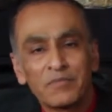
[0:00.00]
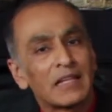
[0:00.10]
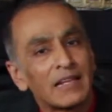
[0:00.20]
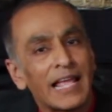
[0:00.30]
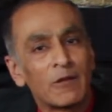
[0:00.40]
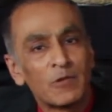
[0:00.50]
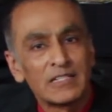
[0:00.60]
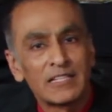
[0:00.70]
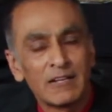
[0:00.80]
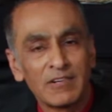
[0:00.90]

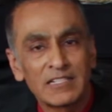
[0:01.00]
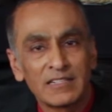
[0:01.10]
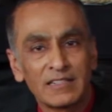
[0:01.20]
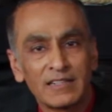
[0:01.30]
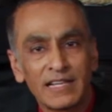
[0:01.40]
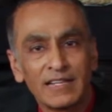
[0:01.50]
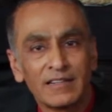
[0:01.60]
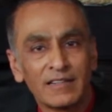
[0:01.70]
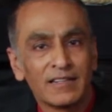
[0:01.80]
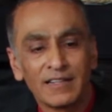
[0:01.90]
language. They're written
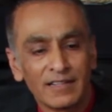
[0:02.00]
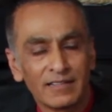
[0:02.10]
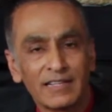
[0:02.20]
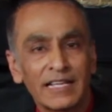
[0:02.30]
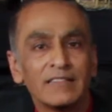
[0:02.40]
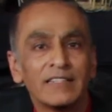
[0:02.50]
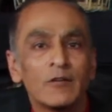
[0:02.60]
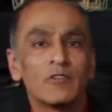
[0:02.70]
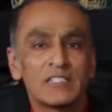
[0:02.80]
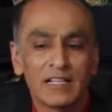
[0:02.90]
in Hindi
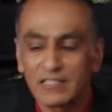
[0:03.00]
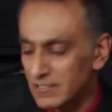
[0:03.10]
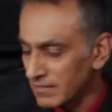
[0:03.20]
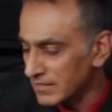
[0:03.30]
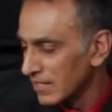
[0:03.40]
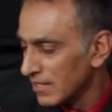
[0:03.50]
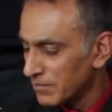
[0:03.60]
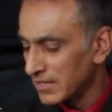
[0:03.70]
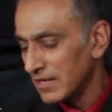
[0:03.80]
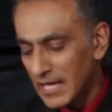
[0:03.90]
or Sanskrit.
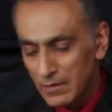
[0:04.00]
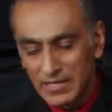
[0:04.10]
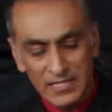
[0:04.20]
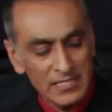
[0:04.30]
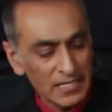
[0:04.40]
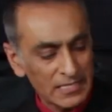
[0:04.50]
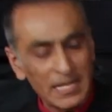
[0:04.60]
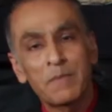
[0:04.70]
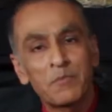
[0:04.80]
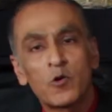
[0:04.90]
But anyway, this is a
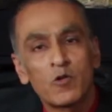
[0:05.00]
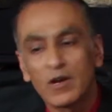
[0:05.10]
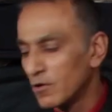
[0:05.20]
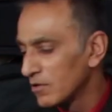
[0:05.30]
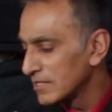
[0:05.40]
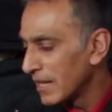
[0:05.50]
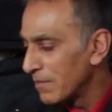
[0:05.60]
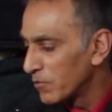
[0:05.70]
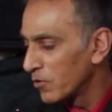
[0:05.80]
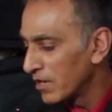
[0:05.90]
Tanpura or a
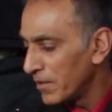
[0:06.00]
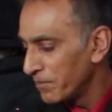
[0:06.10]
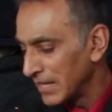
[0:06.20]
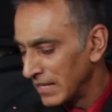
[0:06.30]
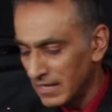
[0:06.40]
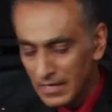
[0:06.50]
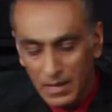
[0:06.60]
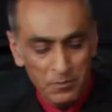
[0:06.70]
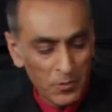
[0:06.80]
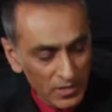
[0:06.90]
Tamboura, a
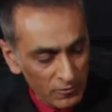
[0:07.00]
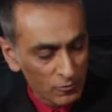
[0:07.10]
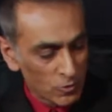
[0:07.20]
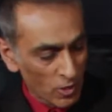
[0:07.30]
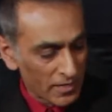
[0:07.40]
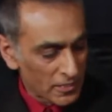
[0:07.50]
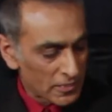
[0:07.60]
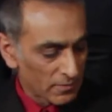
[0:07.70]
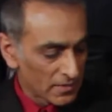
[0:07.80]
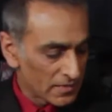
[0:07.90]
beautiful drone
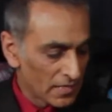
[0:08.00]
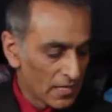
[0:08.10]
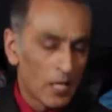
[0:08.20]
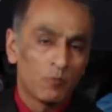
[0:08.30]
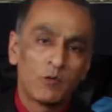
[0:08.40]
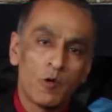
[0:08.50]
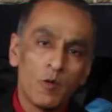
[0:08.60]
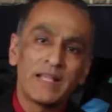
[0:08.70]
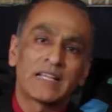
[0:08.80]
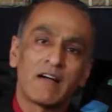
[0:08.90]
instrument. We will
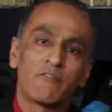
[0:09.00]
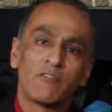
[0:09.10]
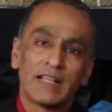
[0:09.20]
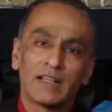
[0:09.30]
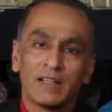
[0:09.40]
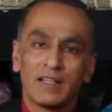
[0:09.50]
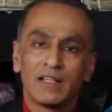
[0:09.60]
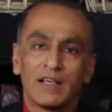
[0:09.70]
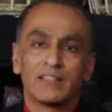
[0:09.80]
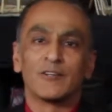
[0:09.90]
be covering
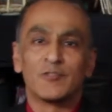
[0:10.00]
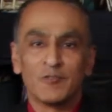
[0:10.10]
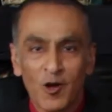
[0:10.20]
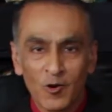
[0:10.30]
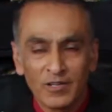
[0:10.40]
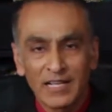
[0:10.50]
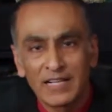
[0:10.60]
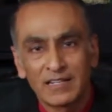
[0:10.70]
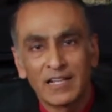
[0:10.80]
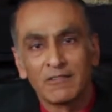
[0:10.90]
the drone
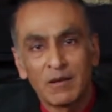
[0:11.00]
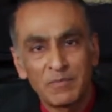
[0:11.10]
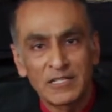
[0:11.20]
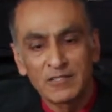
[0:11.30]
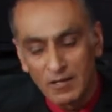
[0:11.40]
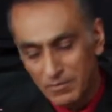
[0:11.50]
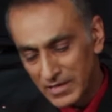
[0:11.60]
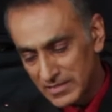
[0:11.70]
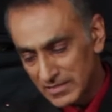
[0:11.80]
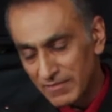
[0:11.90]
in another episode
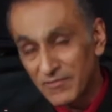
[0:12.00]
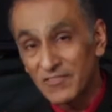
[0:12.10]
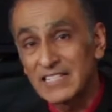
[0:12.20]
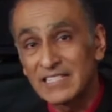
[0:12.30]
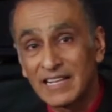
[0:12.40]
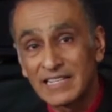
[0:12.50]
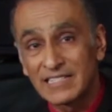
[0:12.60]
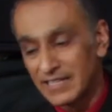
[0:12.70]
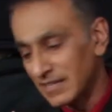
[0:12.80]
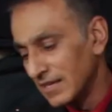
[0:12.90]
because it's a
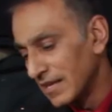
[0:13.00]
fascinating